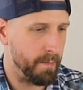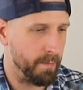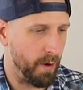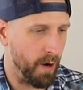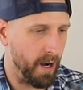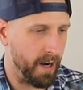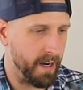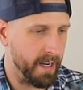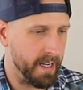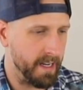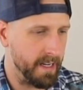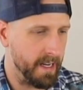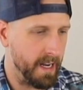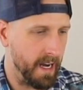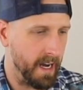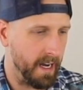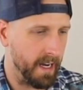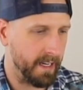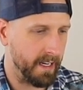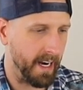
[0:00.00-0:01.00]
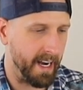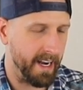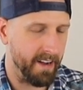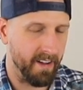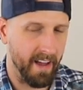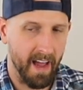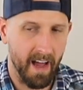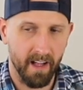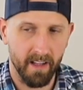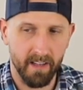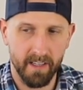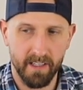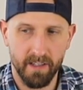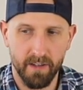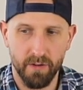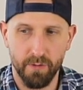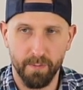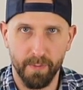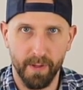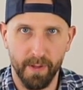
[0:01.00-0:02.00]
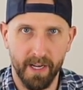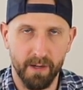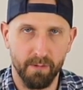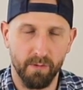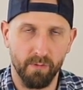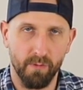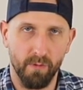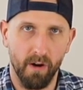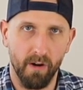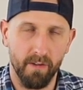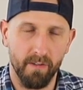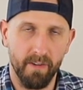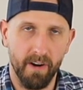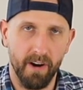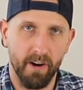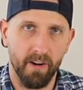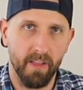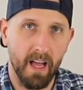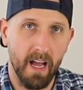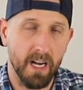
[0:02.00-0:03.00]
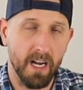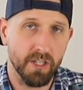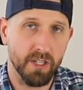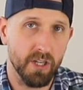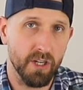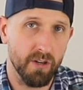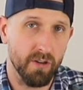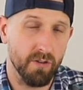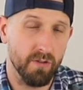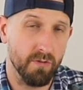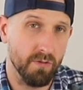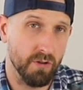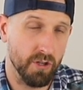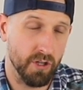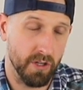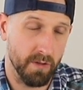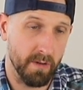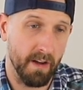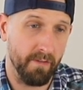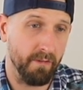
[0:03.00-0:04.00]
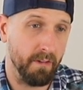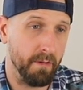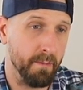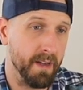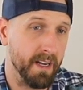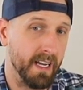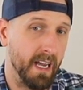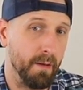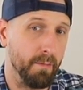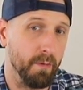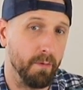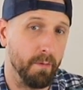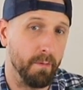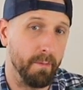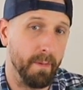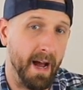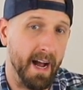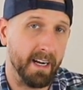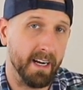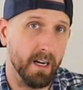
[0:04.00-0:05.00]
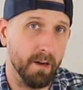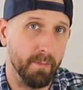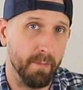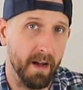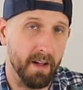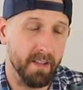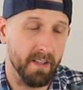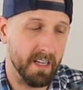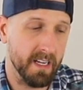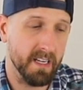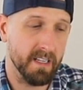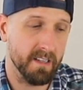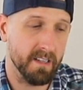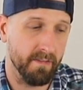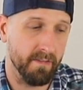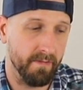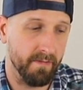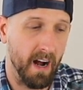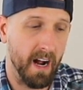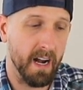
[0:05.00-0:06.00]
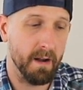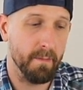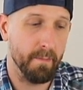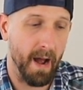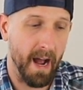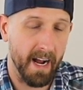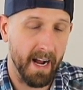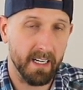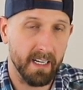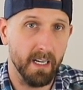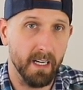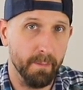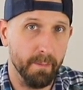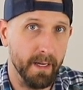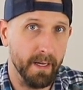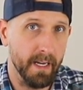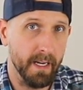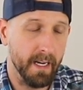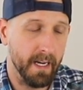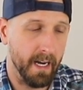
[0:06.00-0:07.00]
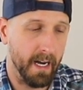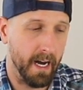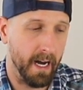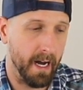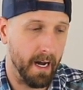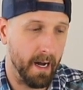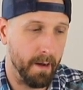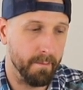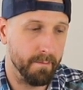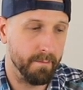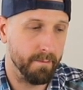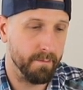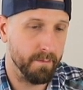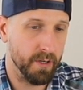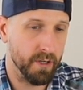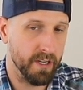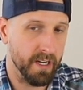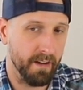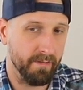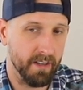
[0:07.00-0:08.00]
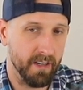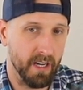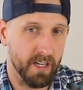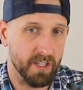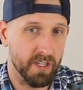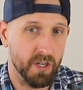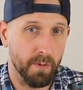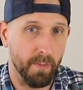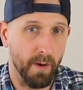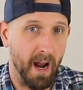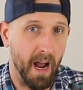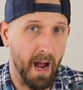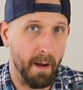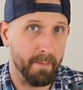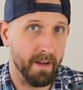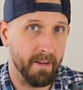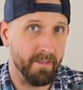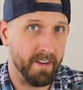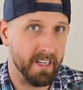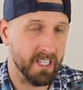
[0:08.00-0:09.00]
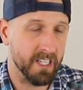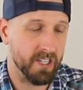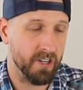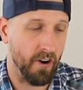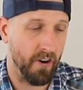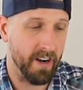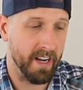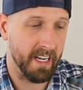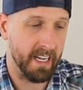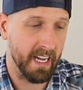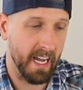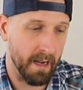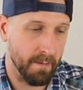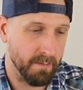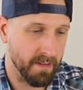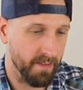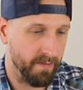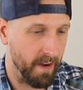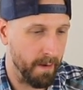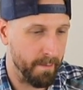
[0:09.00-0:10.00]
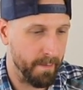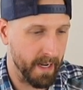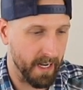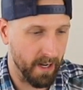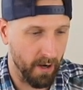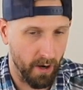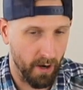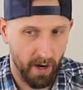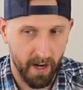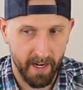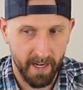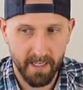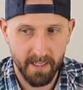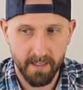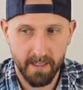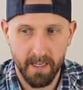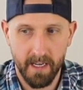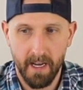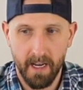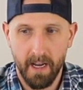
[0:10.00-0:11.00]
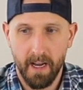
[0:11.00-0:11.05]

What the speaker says: brought in Kyle Allen, who played with Ron Rivera last year, who should definitely be a capable backup. I think he's a fine backup. You're definitely not super happy if he's starting games, if I'm being honest.